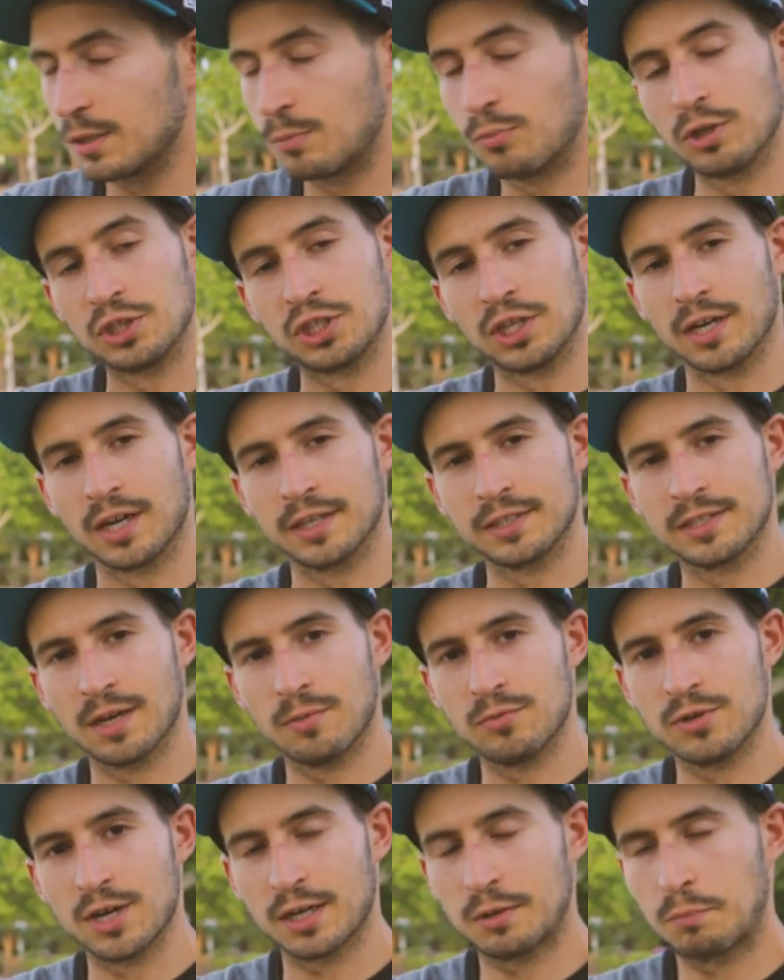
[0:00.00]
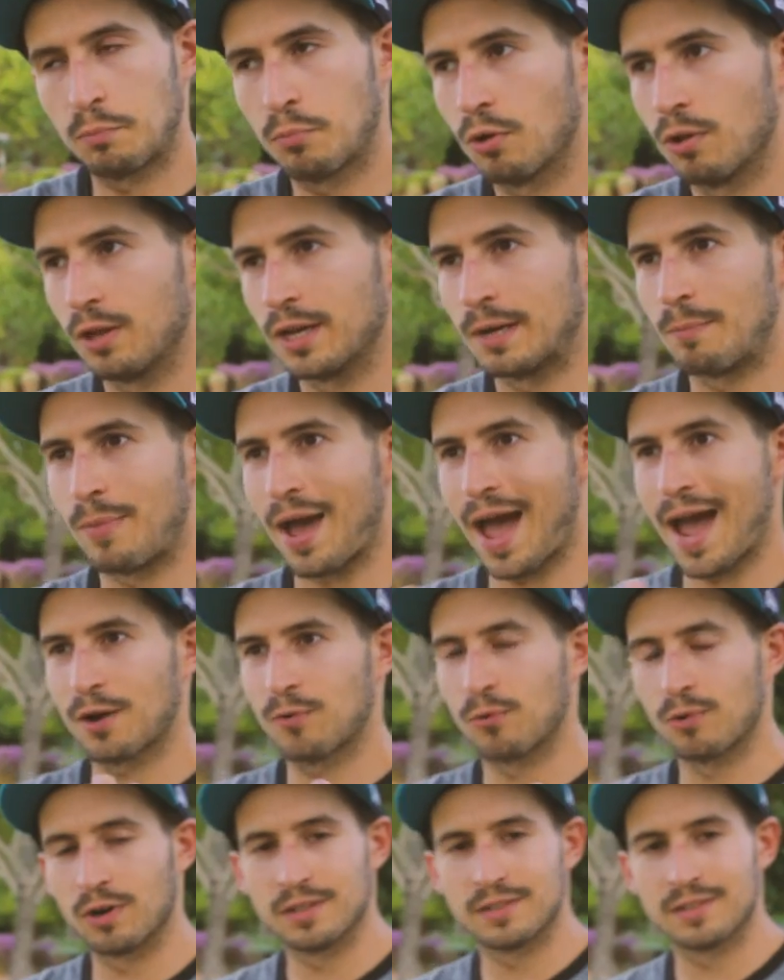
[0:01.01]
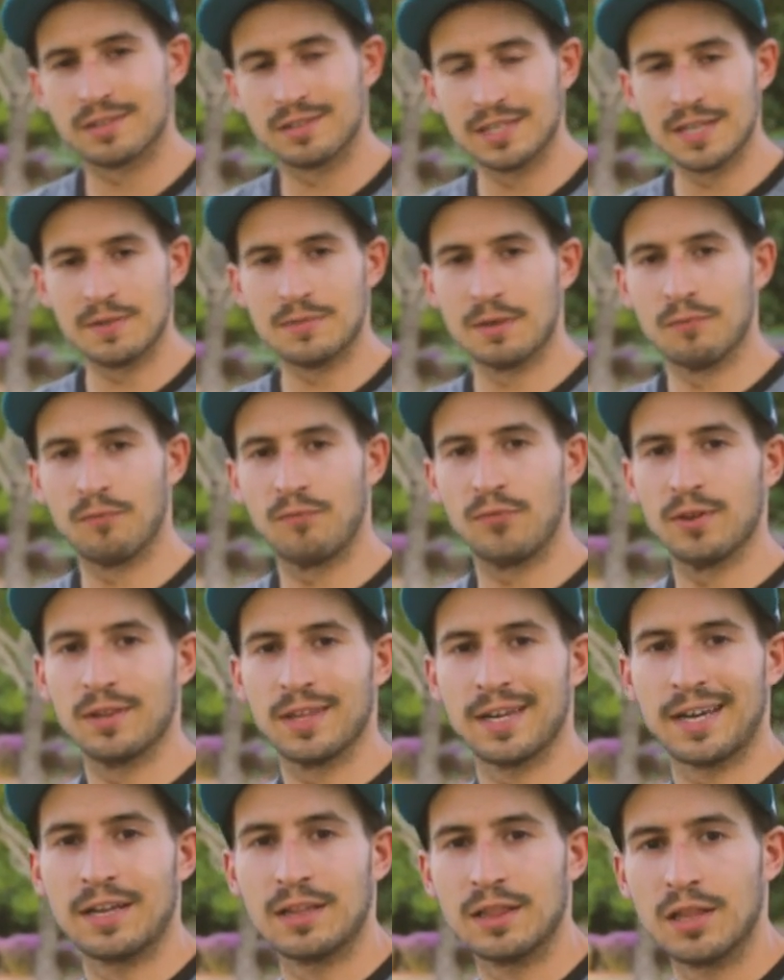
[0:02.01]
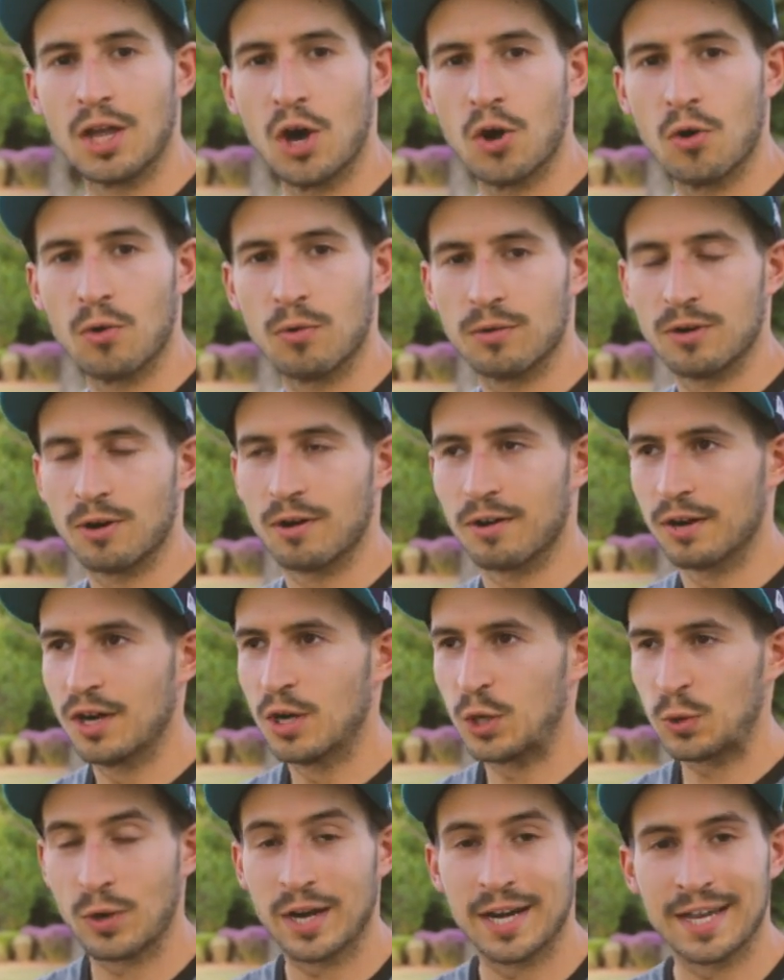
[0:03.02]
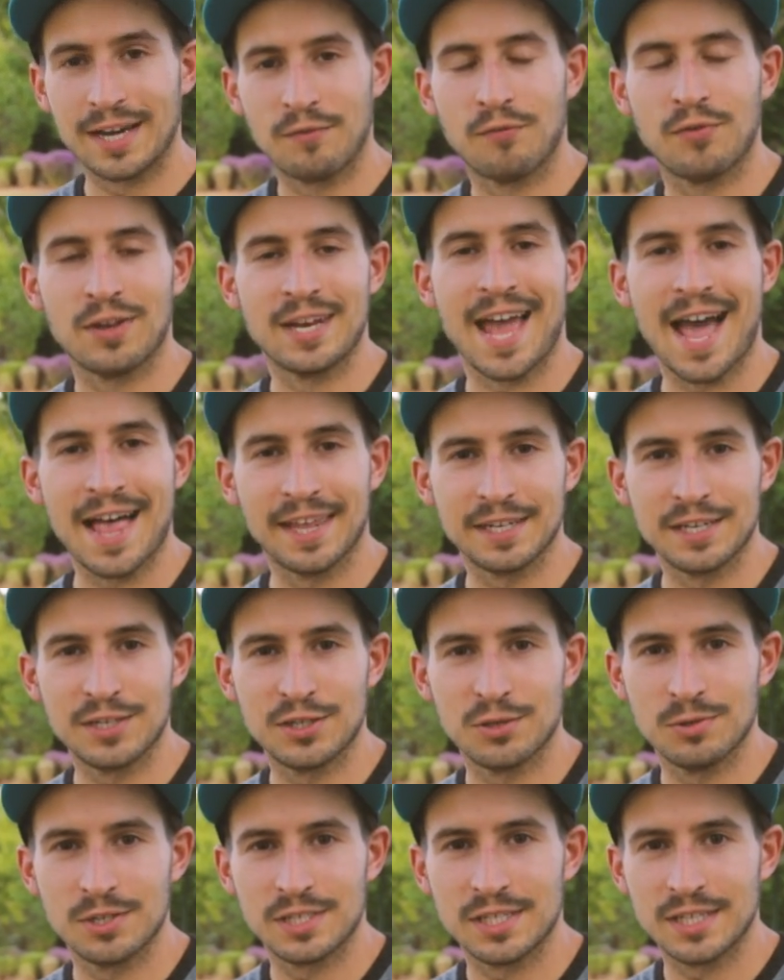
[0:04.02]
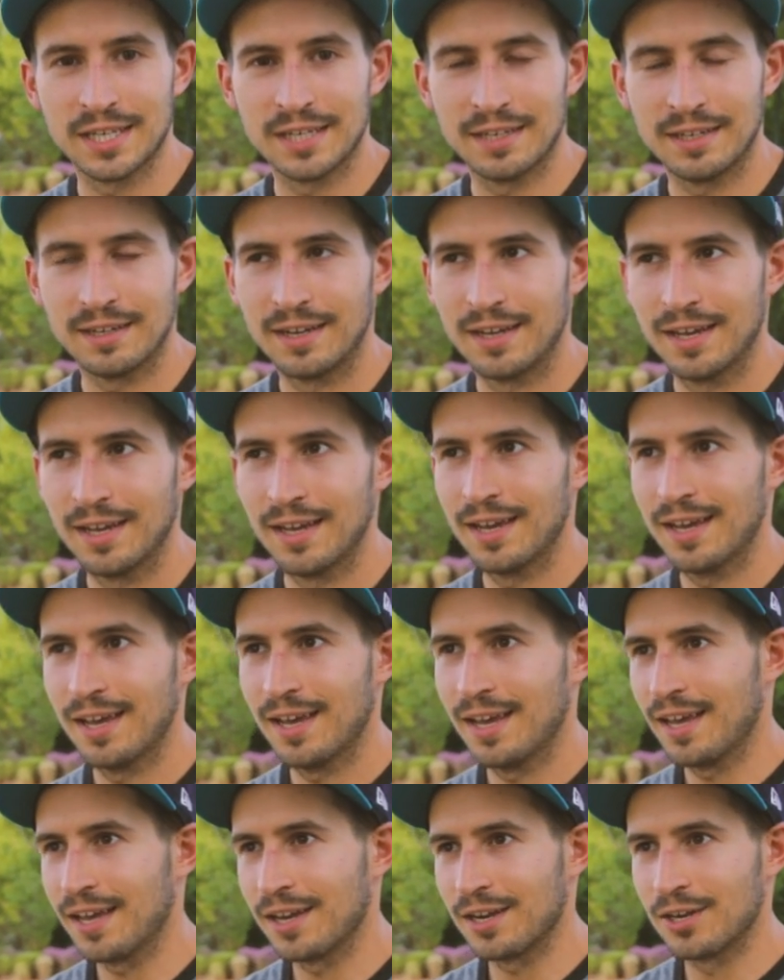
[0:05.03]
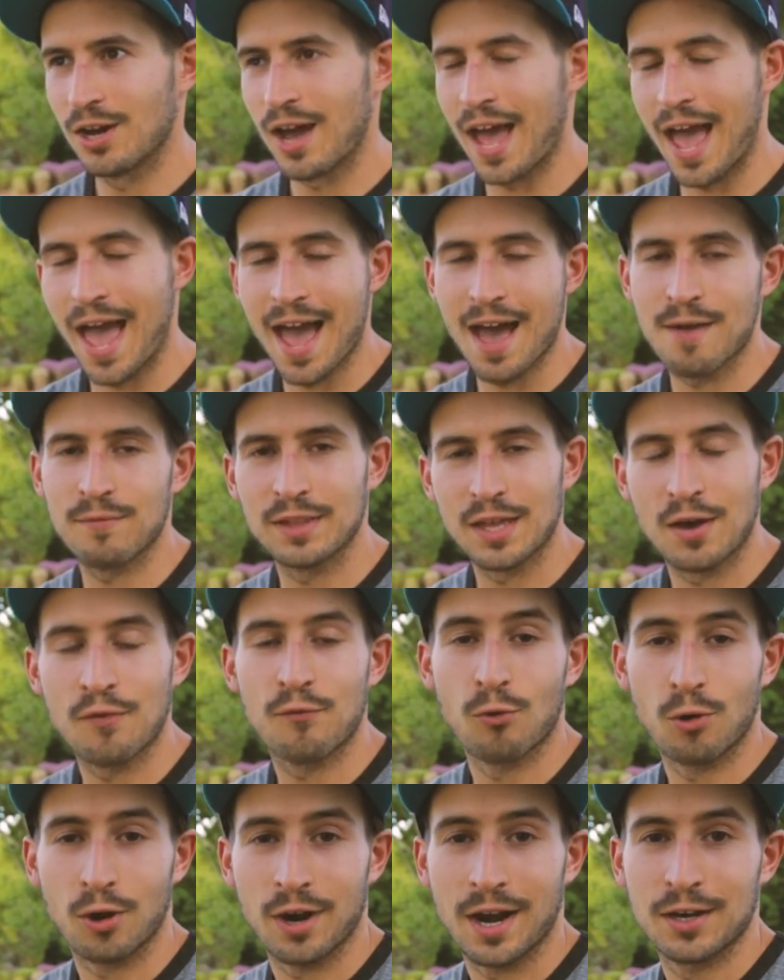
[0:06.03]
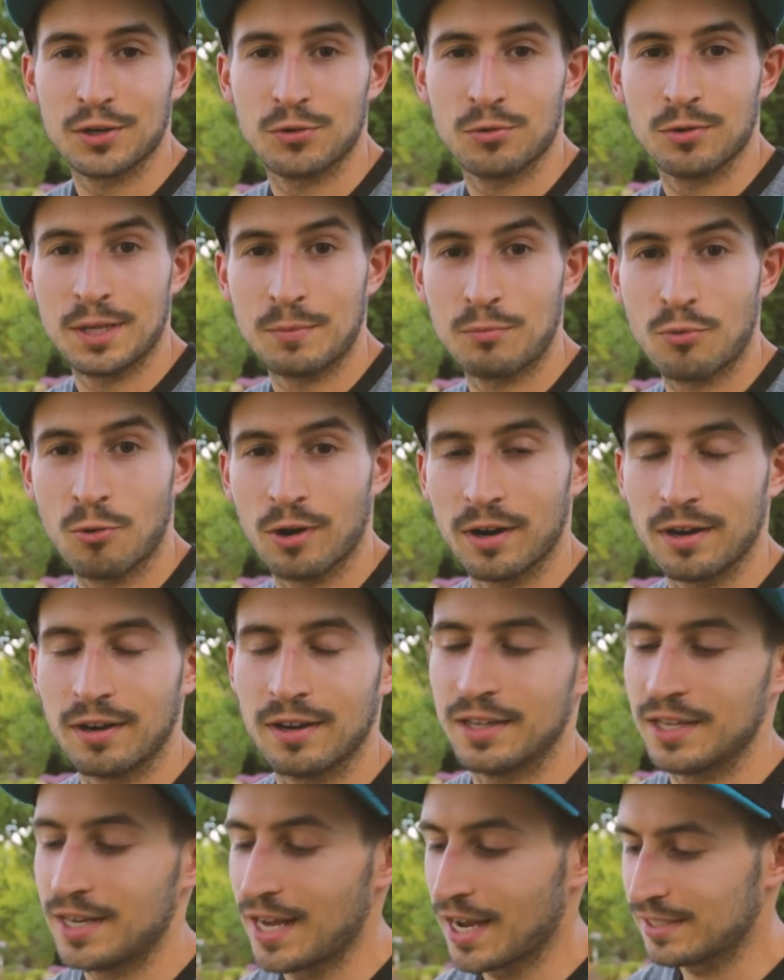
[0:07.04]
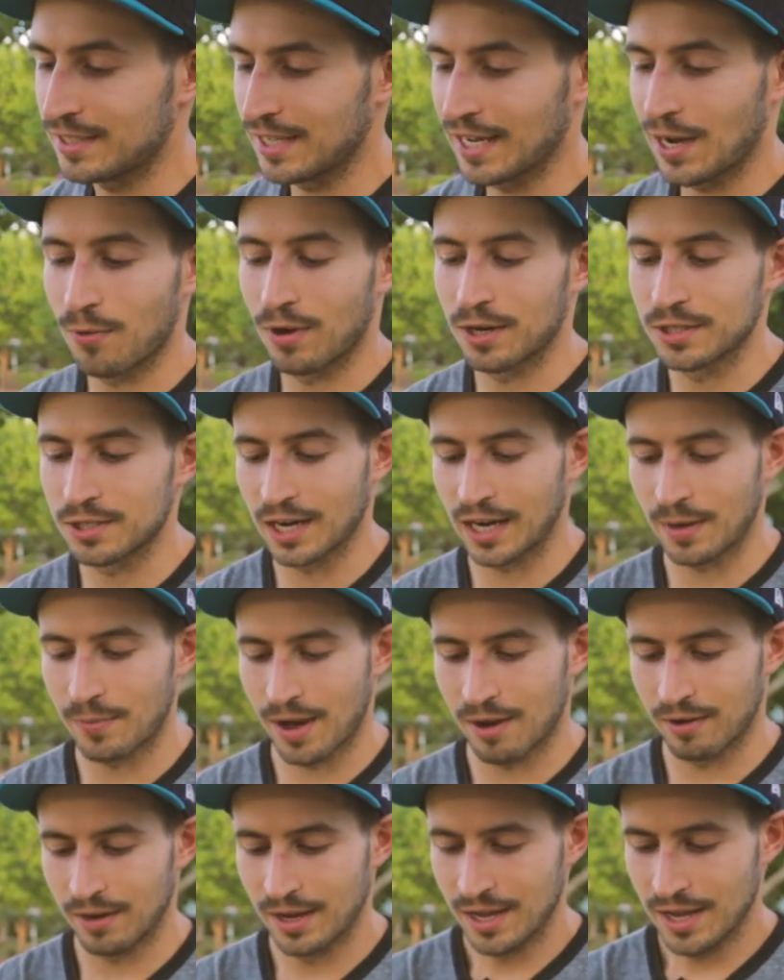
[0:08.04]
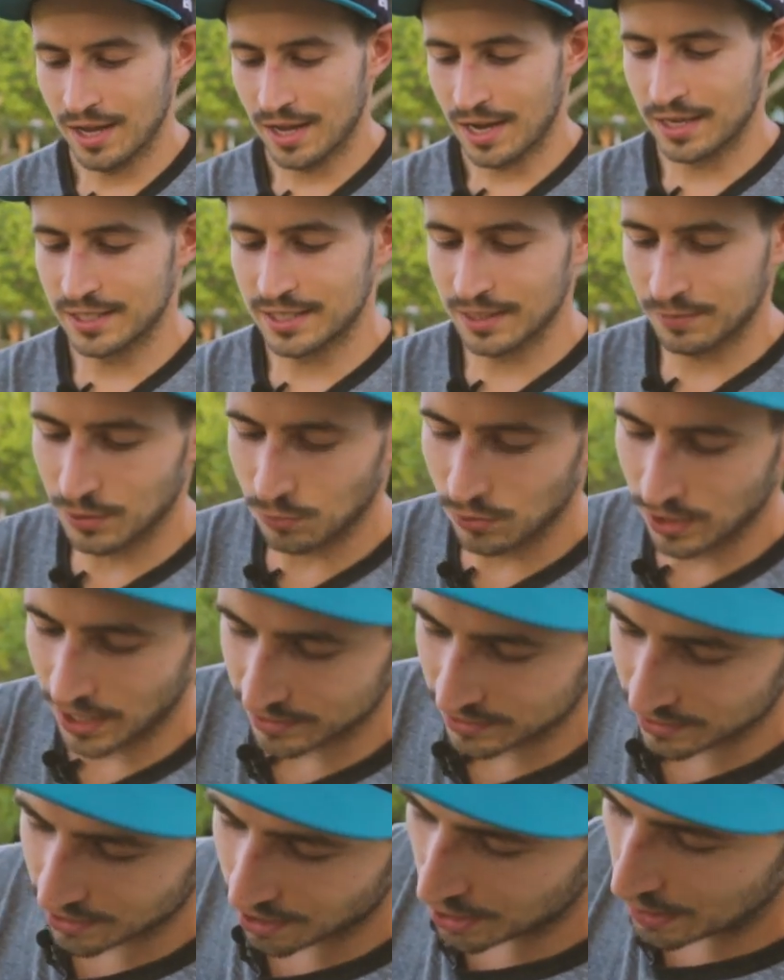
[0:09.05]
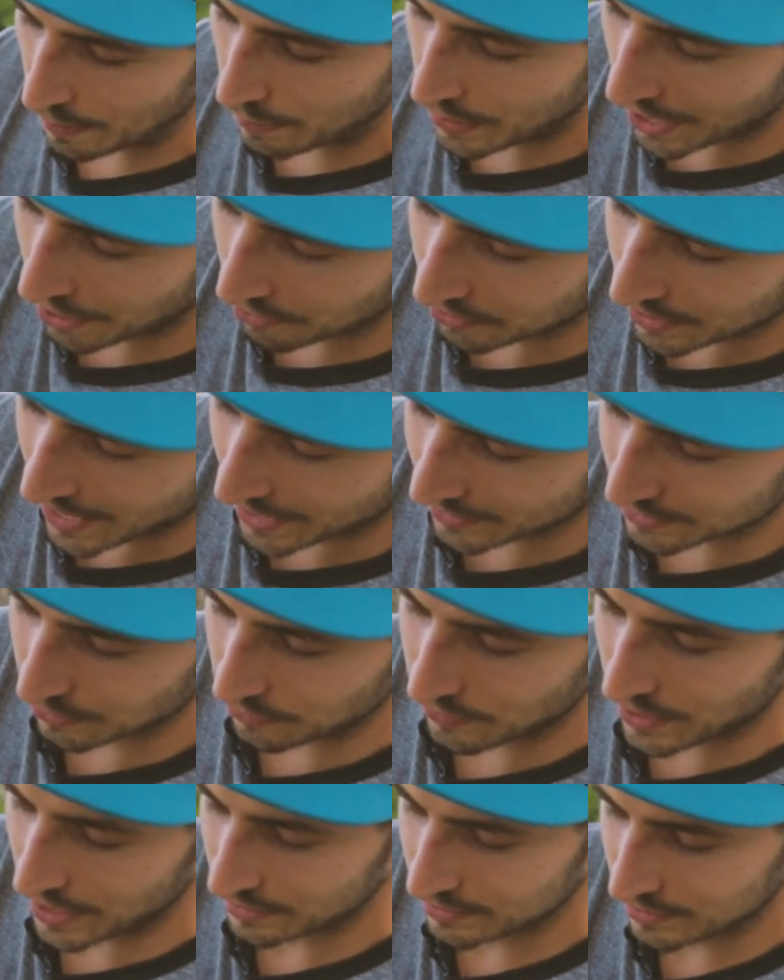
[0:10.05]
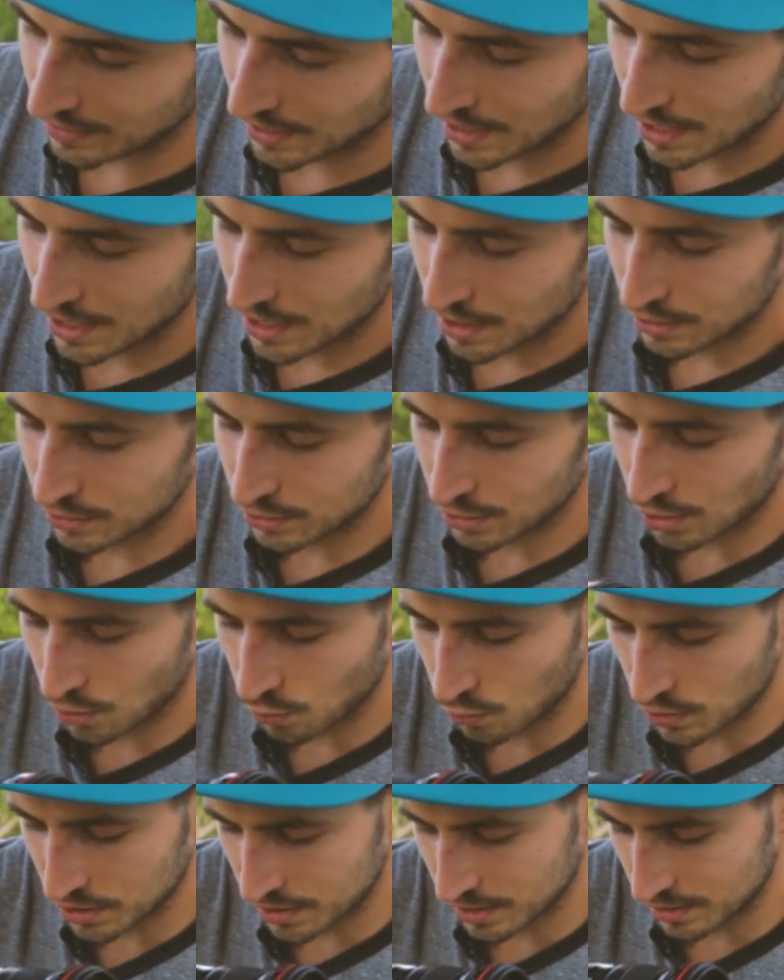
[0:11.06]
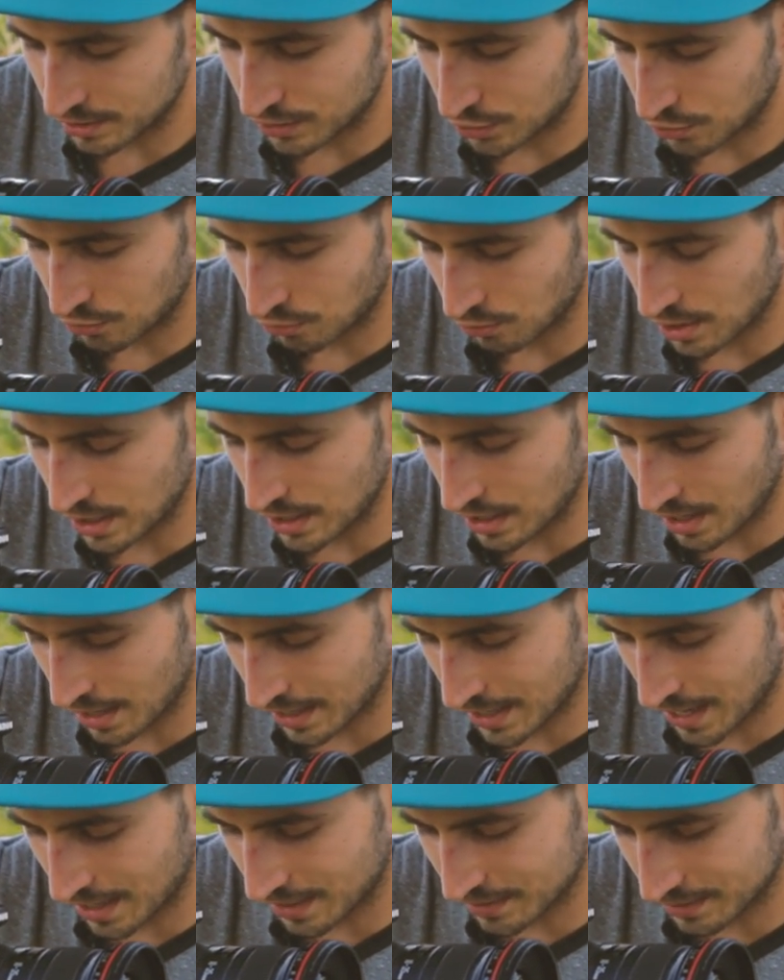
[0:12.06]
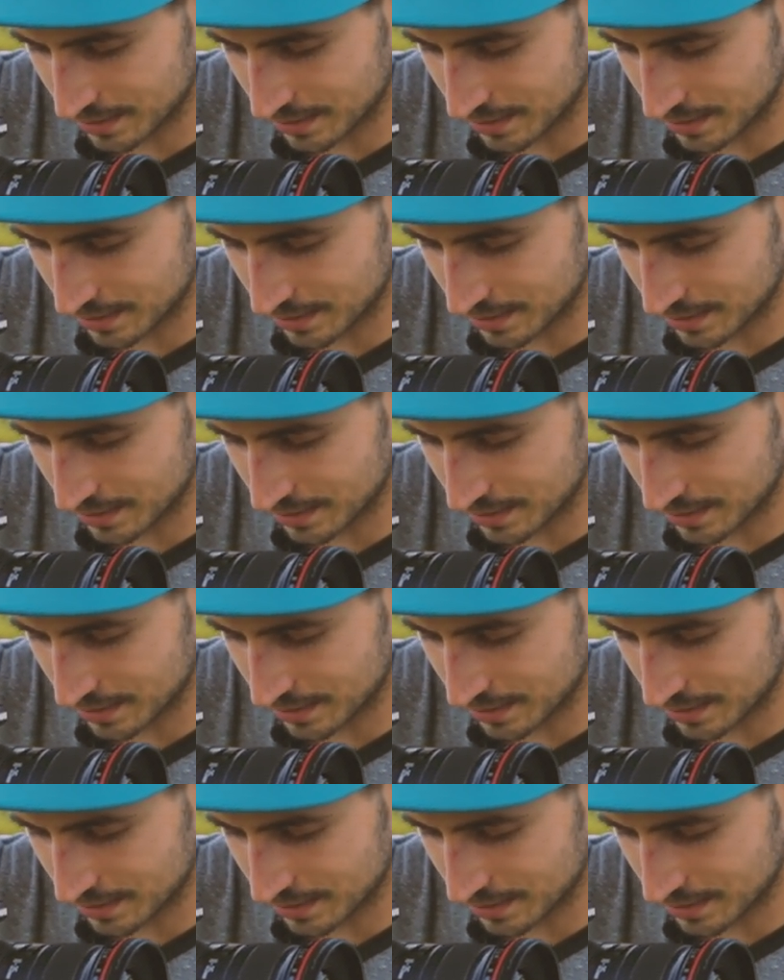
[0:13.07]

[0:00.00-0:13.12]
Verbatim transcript: to push in on a subject, pulling backwards to leave them feeling alone or creating a finality to a scene, you know, having that foreground is really important. The next thing I want to talk about is something we like to call the parallax effect. So with this tree, again,